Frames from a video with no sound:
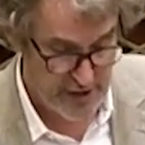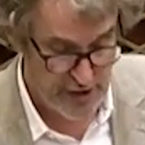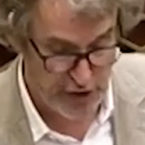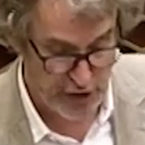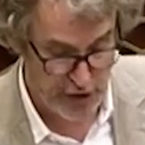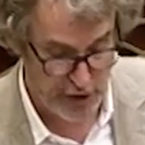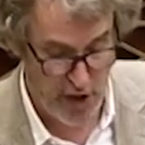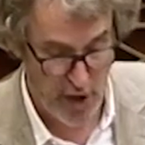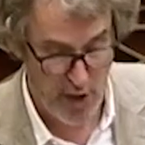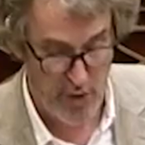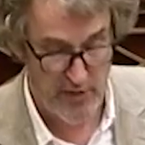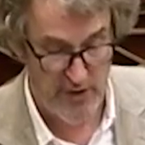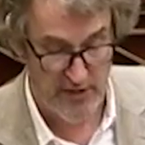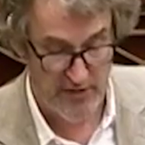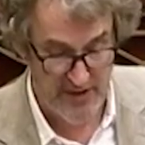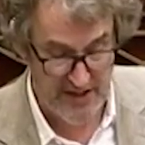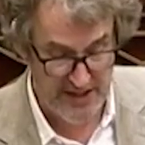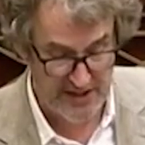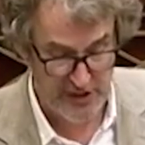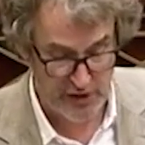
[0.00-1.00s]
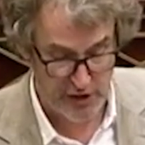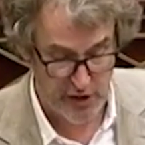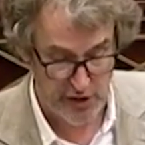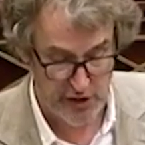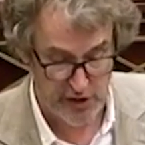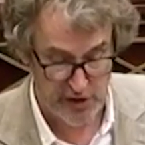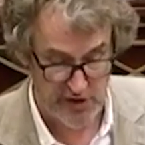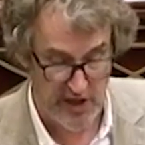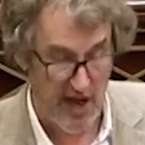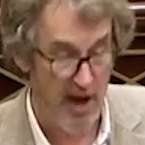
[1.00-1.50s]
to show that these
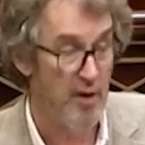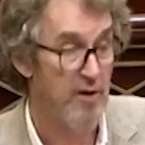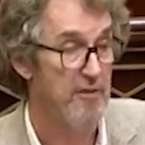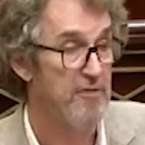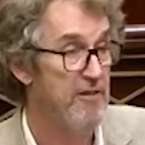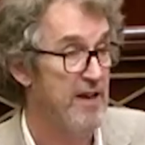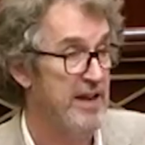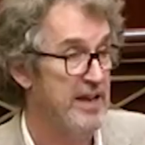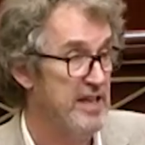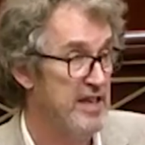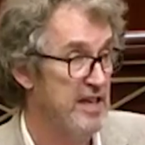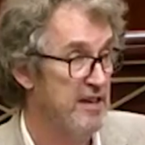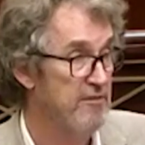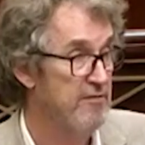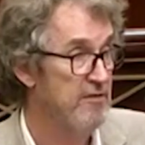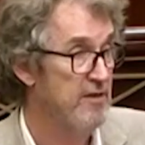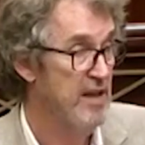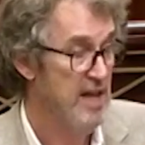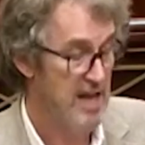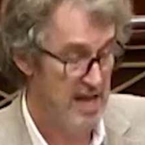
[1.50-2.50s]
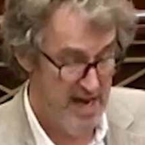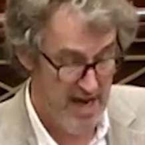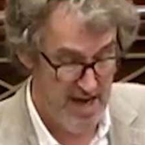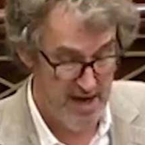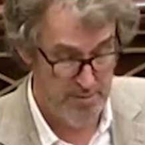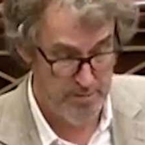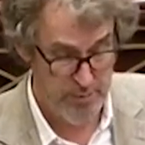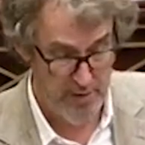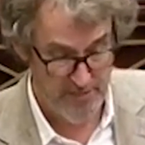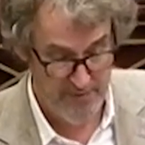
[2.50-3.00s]
searches are effective
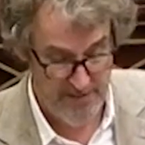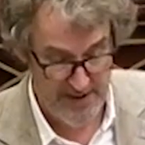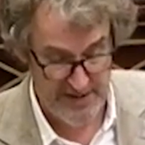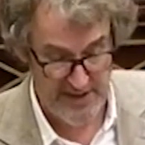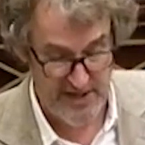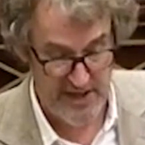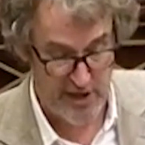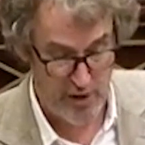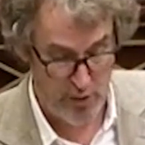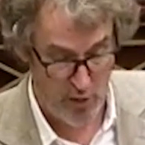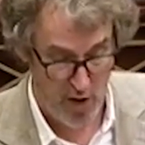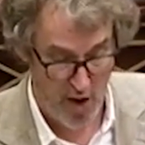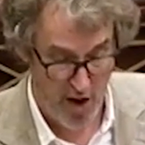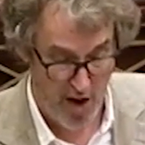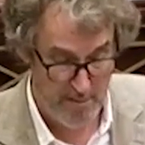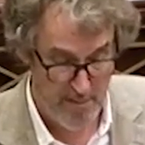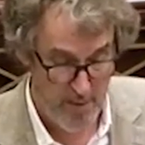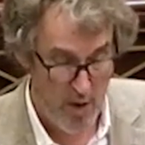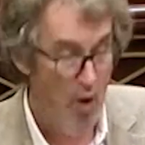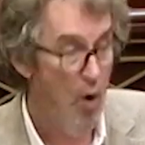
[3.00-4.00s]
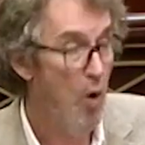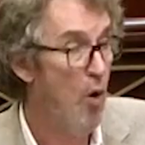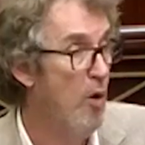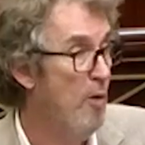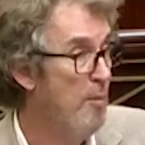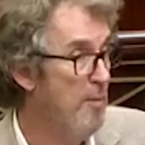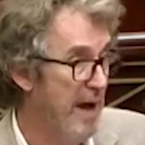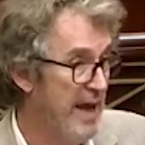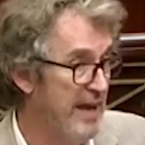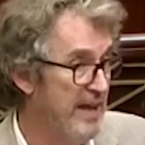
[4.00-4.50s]
in preventing crime
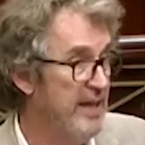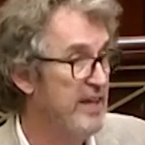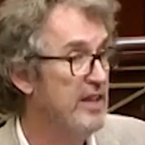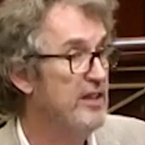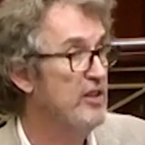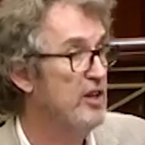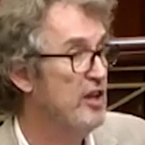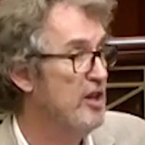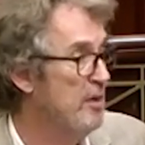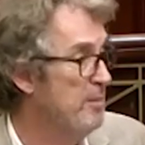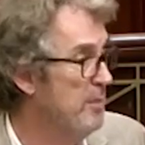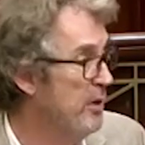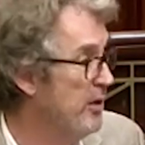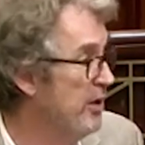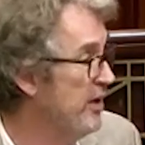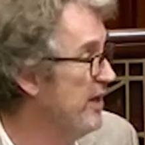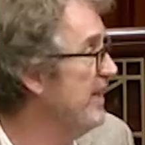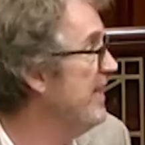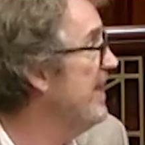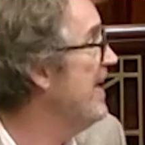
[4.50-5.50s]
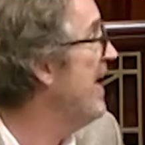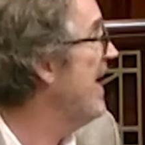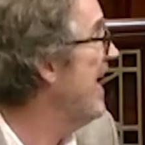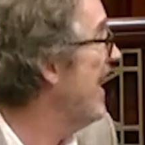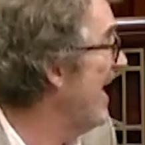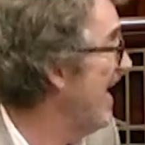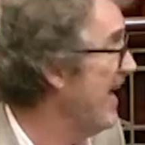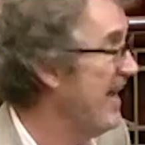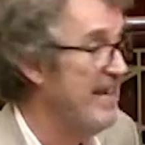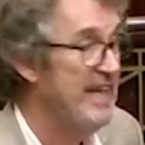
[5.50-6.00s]
or making the community
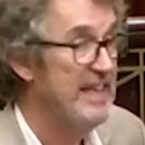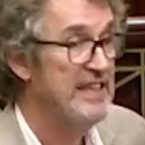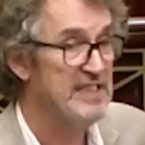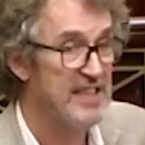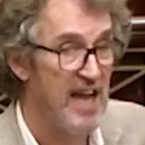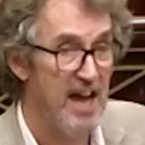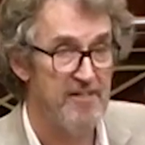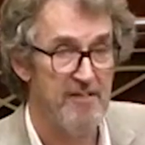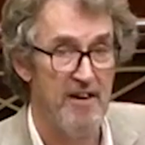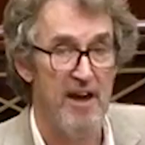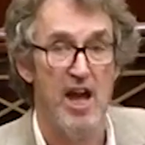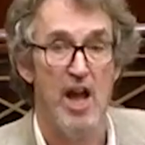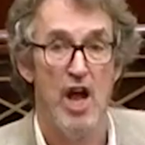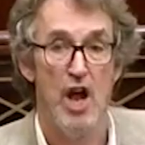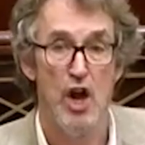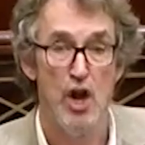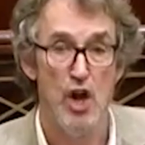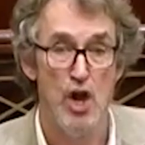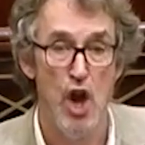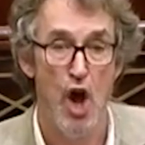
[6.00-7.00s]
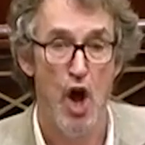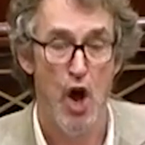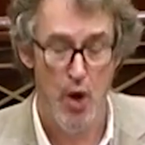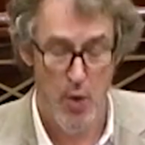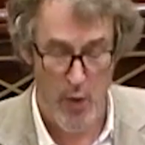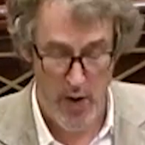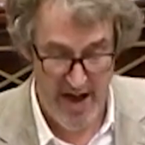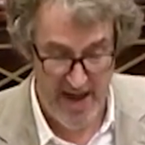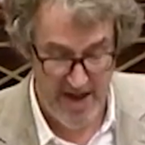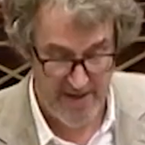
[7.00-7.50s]
any safer.
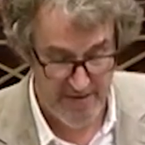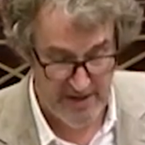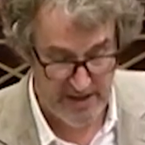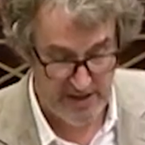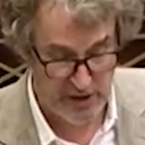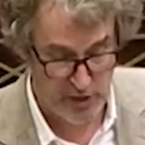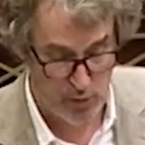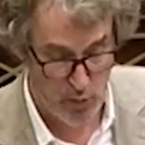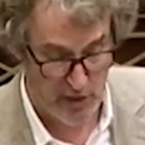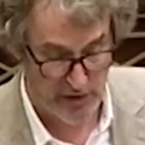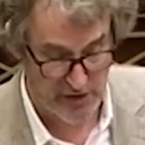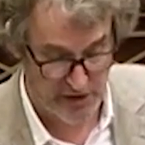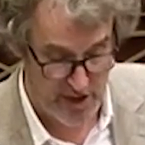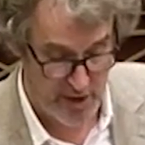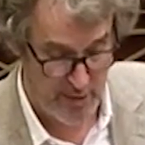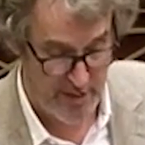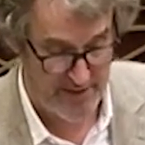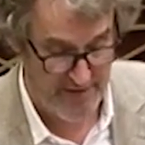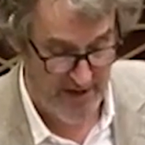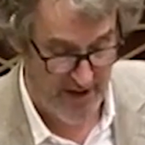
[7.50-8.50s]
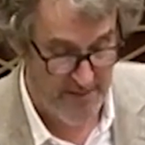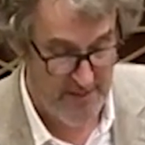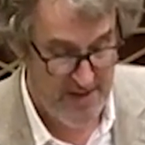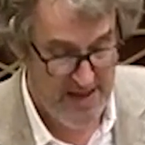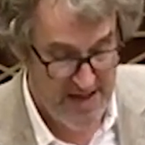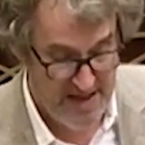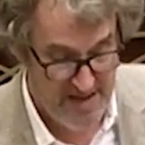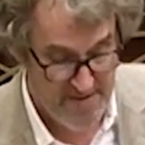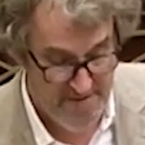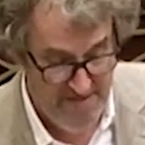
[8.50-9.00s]
No evidence whatsoever.
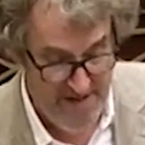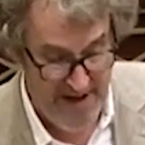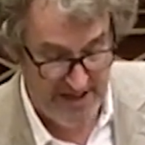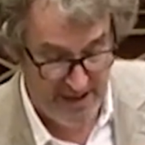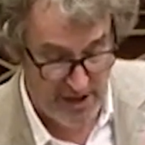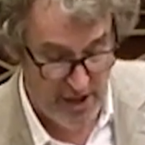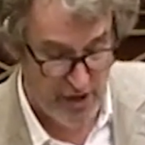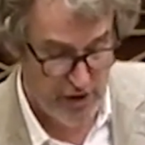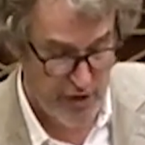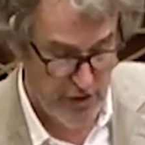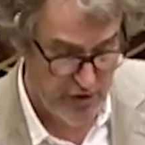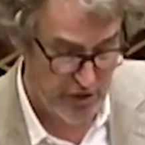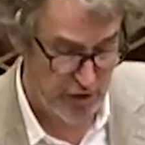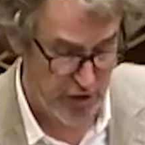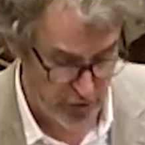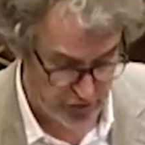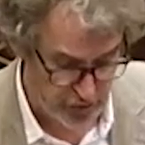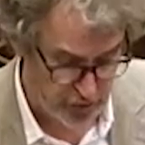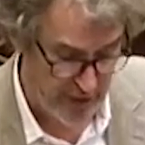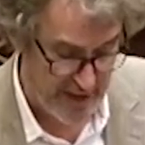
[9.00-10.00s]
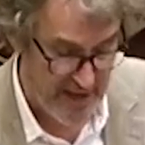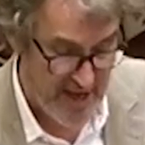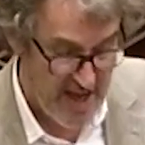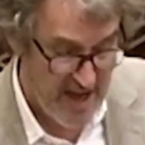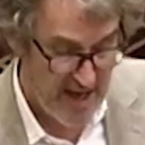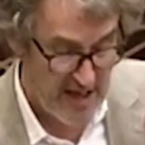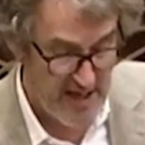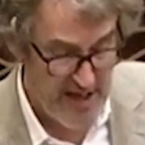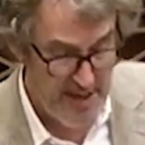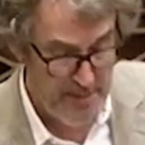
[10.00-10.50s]
In fact, to the contrary,
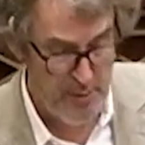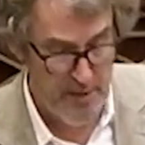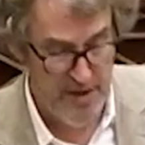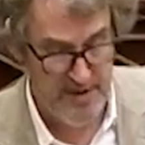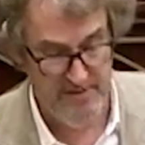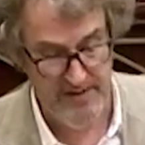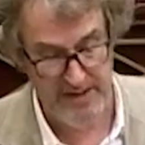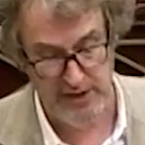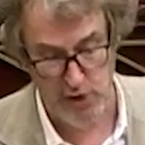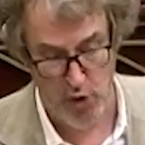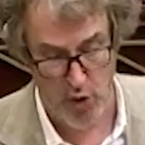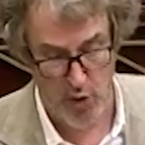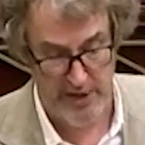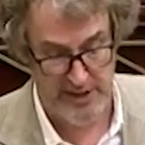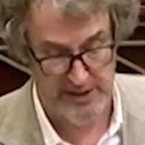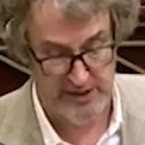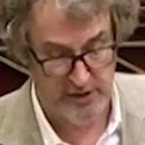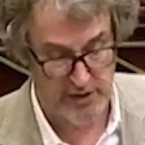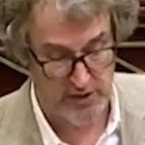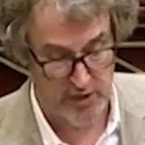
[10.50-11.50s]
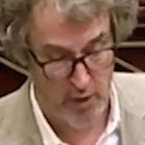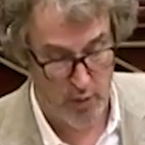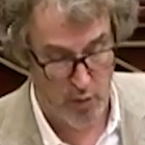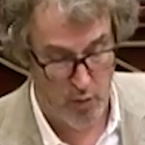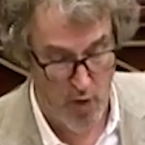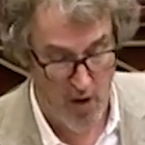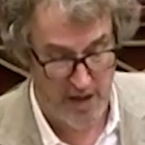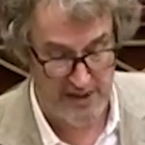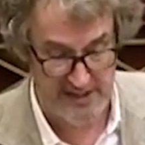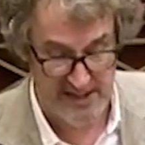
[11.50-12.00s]
Liberty Victoria's
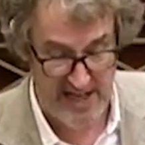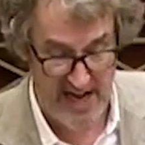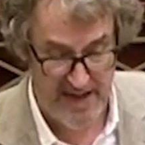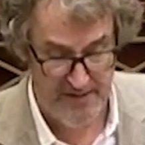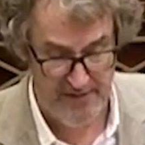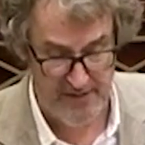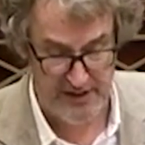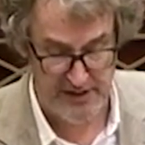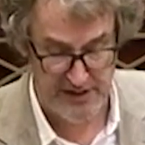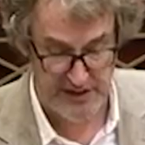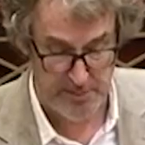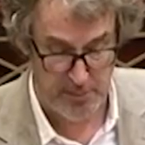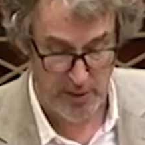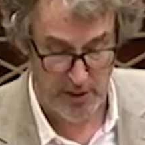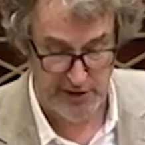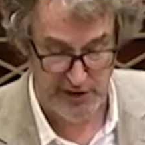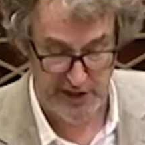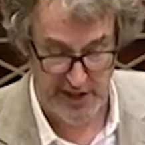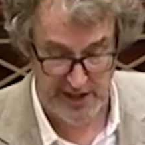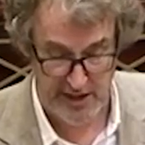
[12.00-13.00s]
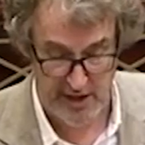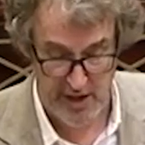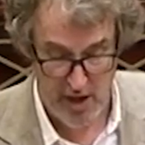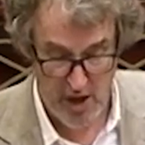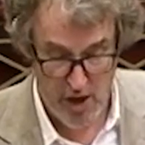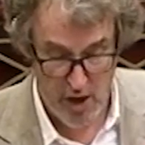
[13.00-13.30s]
Rights Advocacy Project